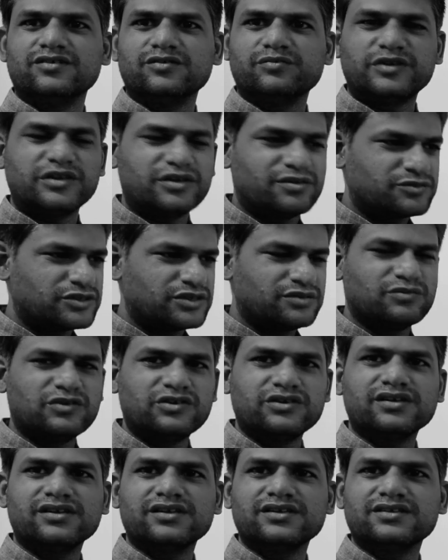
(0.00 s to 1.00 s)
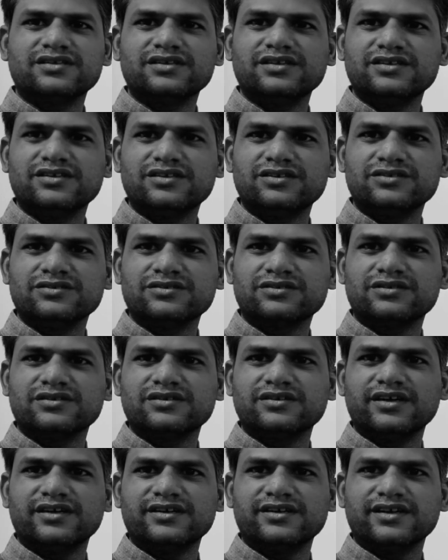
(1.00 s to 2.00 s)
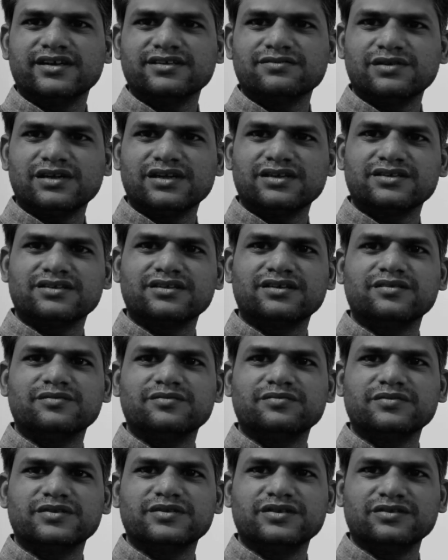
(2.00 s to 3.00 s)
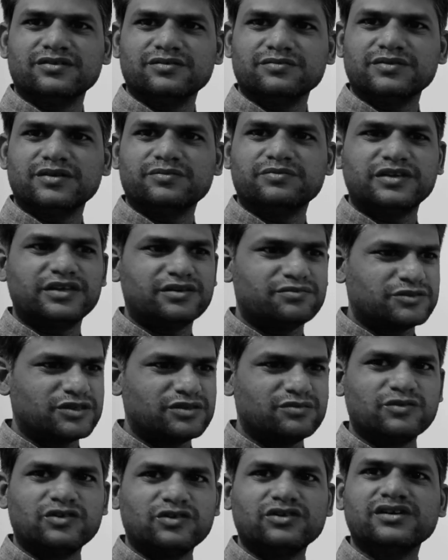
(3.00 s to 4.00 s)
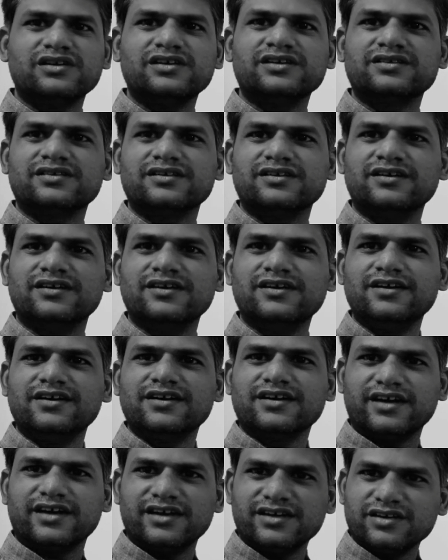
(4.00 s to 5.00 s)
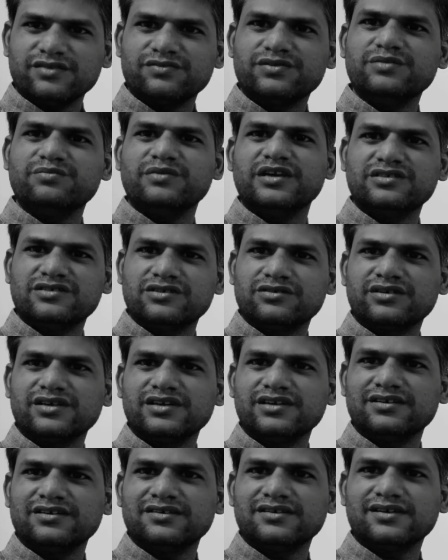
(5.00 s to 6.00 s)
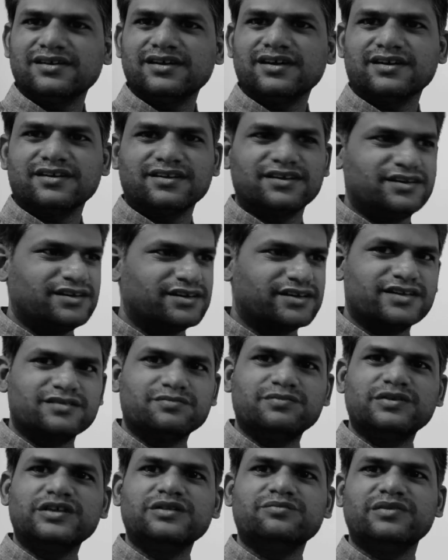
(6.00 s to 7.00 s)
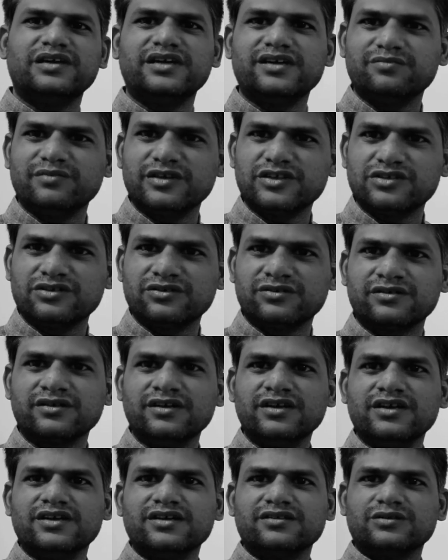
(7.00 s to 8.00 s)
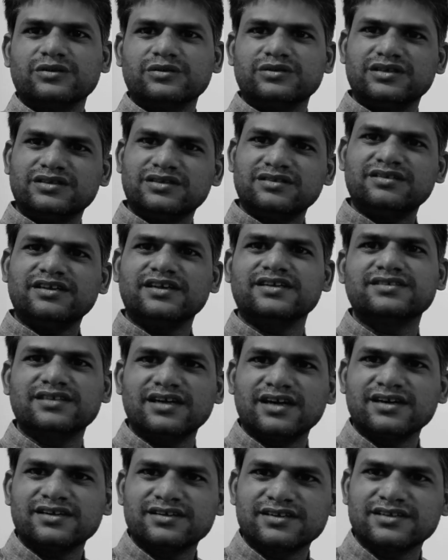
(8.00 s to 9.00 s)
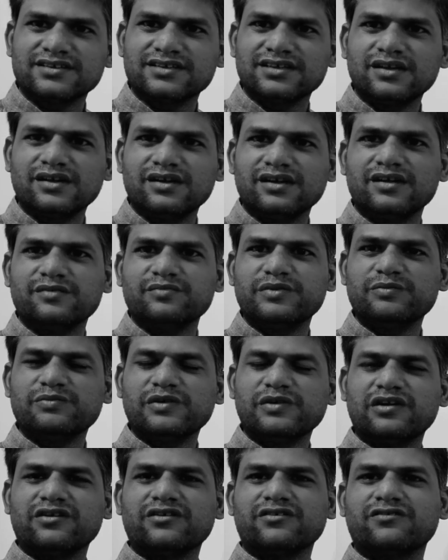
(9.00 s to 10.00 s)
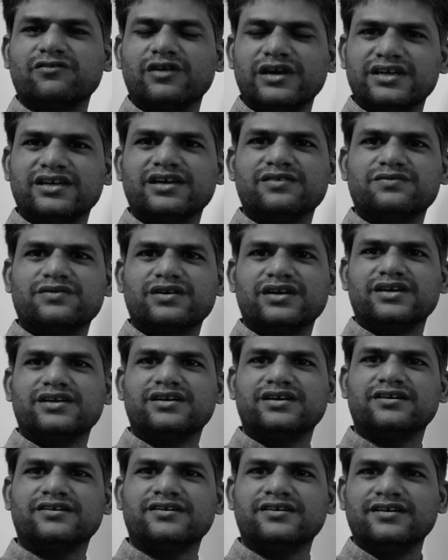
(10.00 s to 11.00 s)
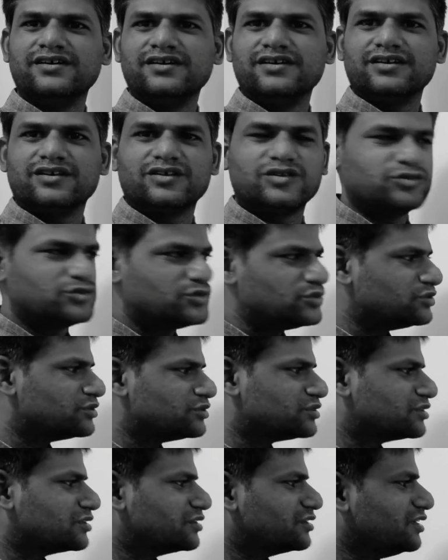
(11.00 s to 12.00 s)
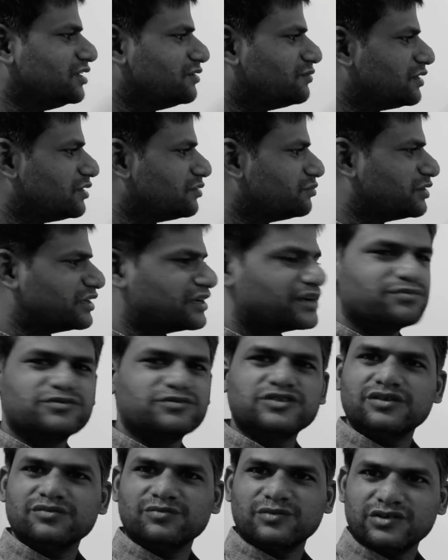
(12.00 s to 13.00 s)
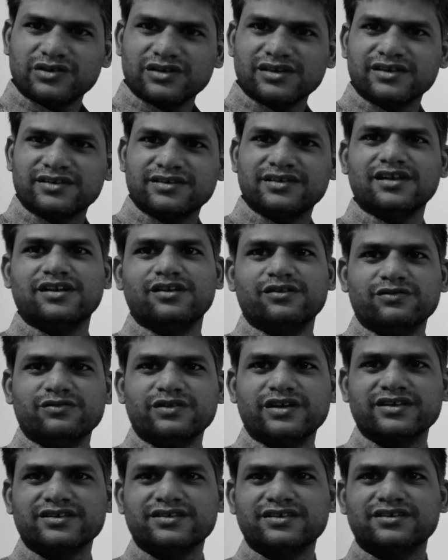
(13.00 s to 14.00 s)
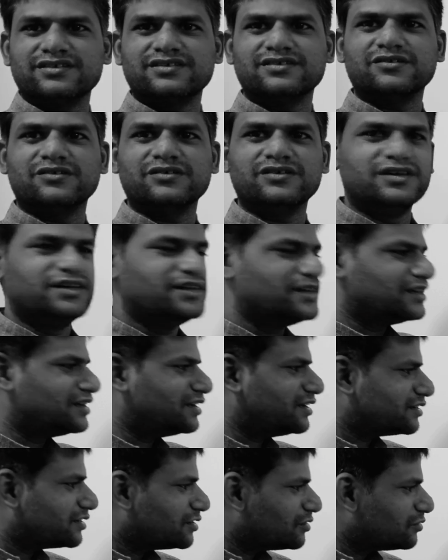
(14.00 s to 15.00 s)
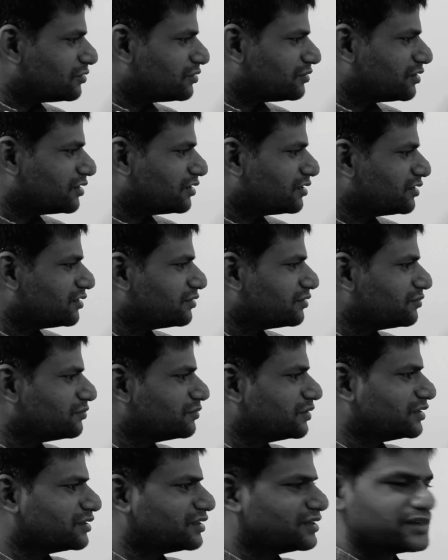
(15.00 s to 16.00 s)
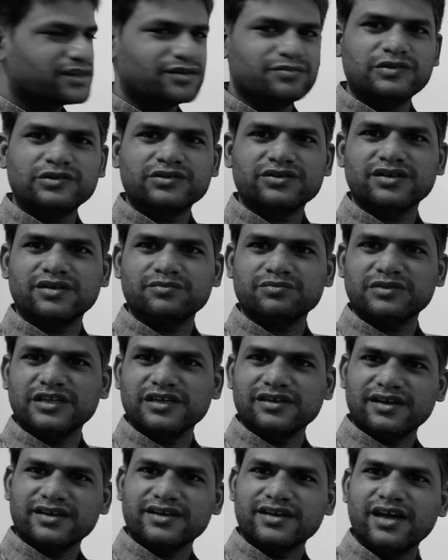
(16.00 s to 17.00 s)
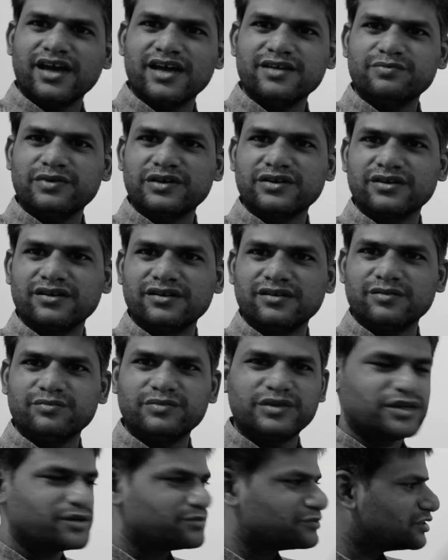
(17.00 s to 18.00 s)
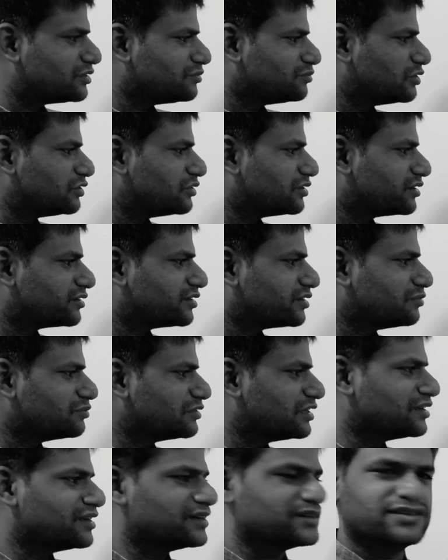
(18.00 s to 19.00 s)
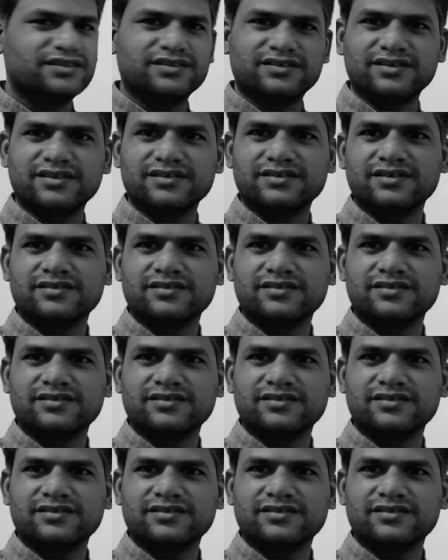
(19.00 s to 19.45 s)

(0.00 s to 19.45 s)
preemption model is introduced, and as well as the preemption model is kind of immature initially, and then it has been made mature. So this is the exact reason people are quite afraid to choose even preemption model itself as such. So let alone we think about something like a hyper preemption mode, something like this as